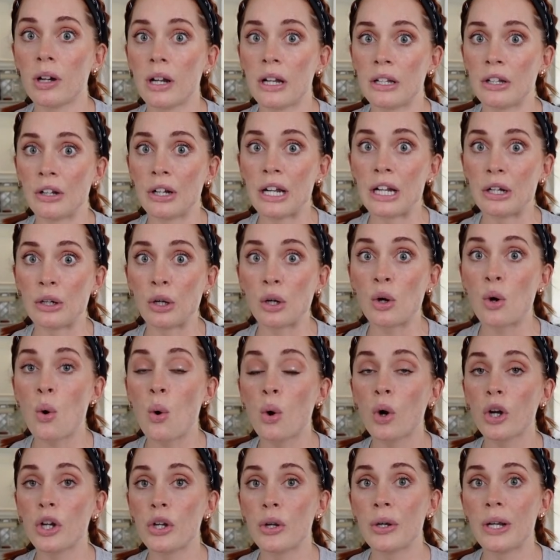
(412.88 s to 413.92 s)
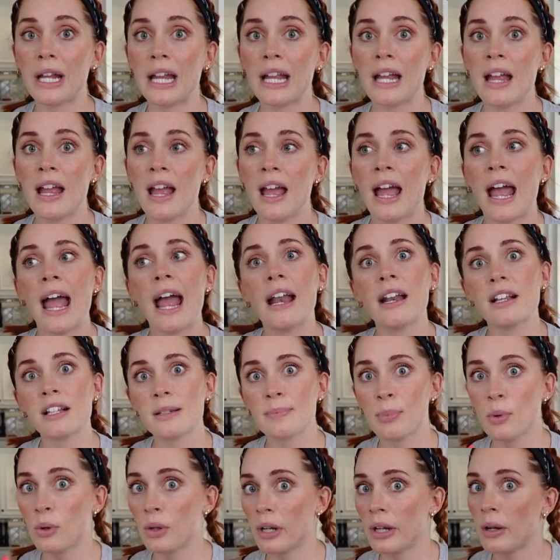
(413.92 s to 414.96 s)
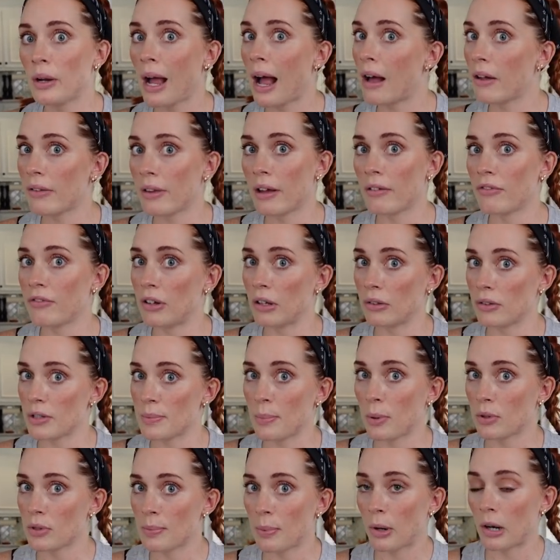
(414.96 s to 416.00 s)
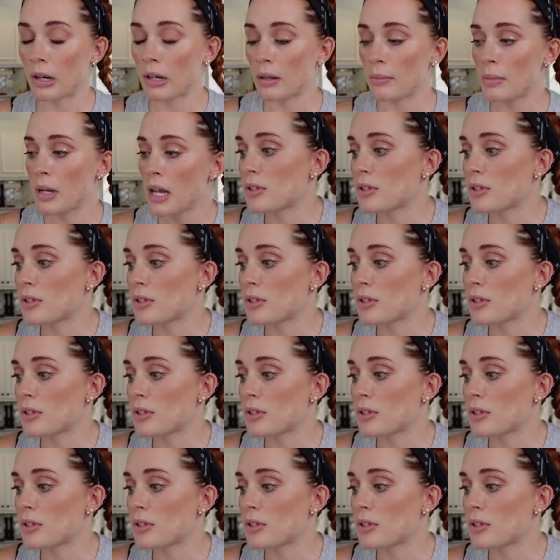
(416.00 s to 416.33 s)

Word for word: and your inner core unit, and exploring how that feels postpartum.